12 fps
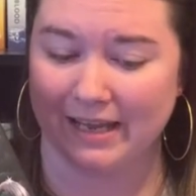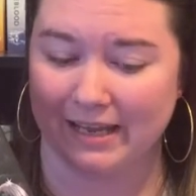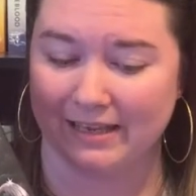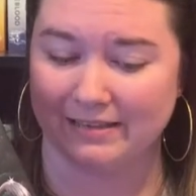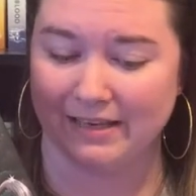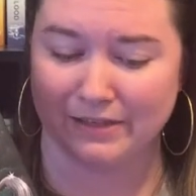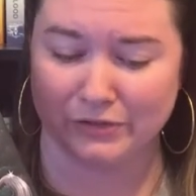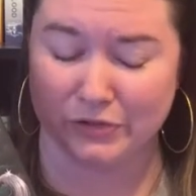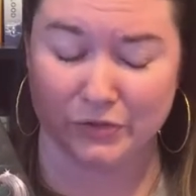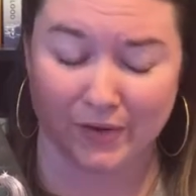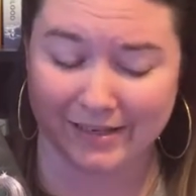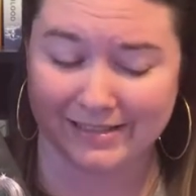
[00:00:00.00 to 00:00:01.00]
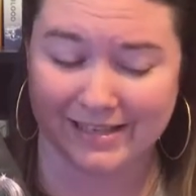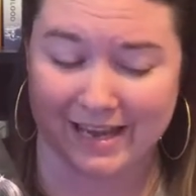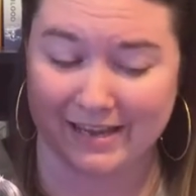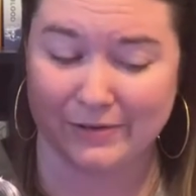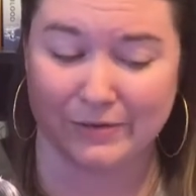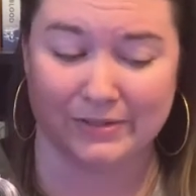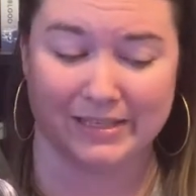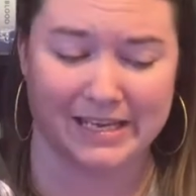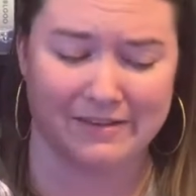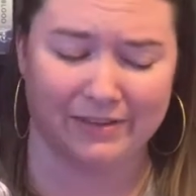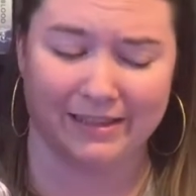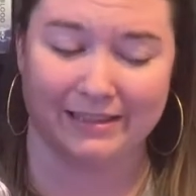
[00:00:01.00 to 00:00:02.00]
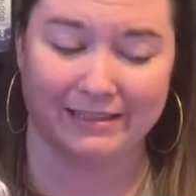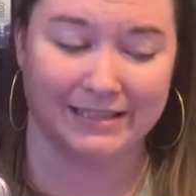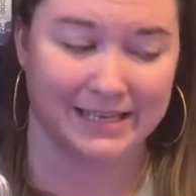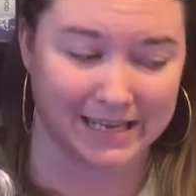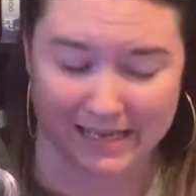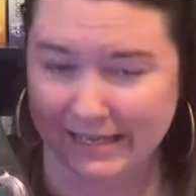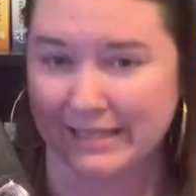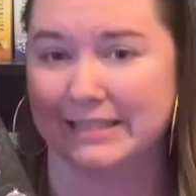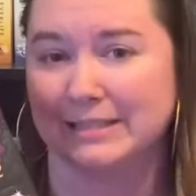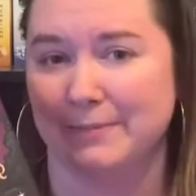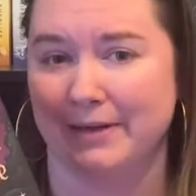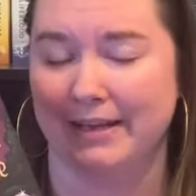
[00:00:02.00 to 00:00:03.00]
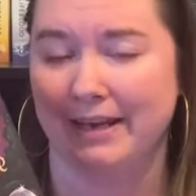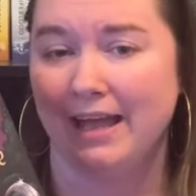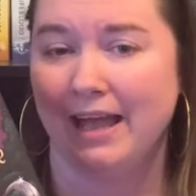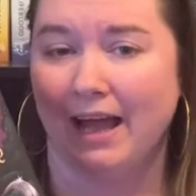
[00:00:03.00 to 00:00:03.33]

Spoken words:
and enjoy Tangled even the teeniest bit,